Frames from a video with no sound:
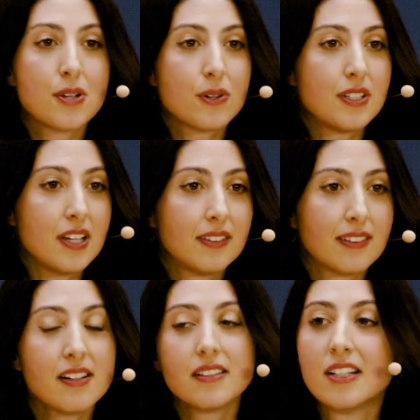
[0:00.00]
your
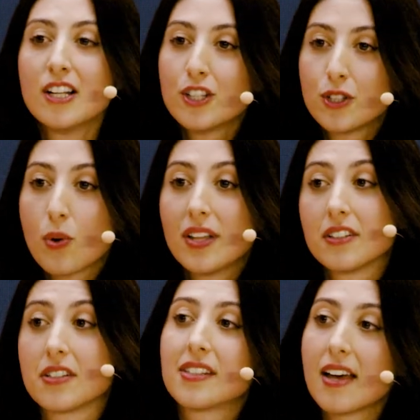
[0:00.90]
data to
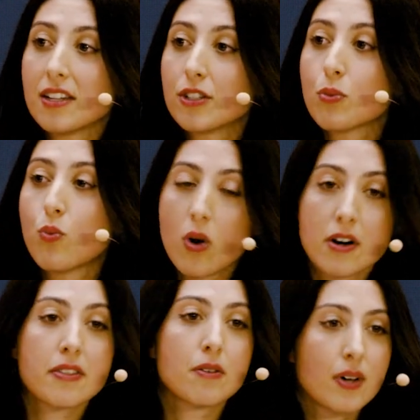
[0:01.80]
understand what
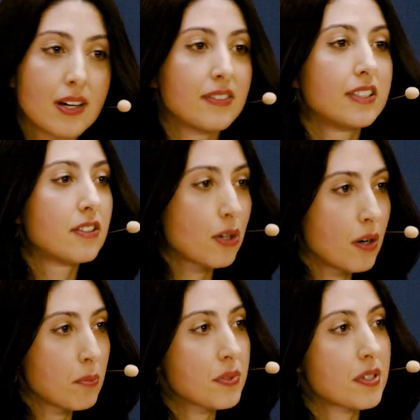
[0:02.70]
are the relevant
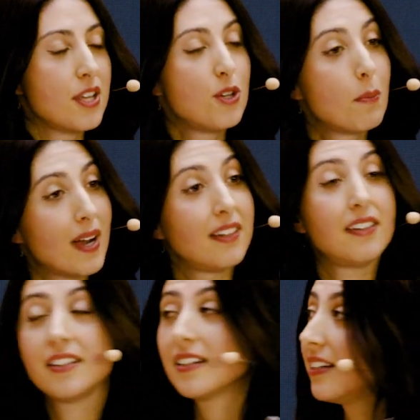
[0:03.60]
terms that you might
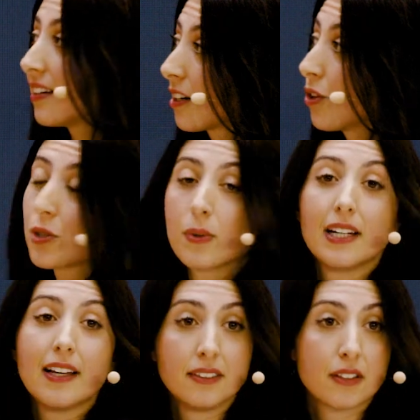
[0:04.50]
need in a glossary
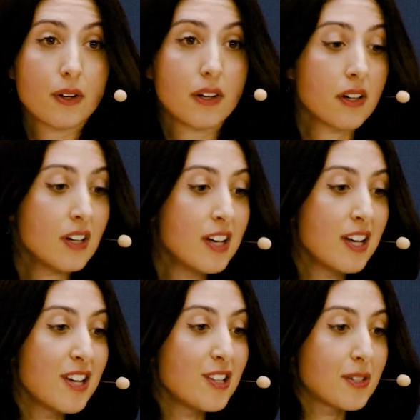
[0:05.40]
later on.
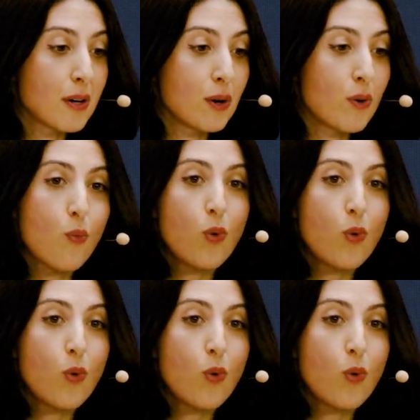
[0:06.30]
So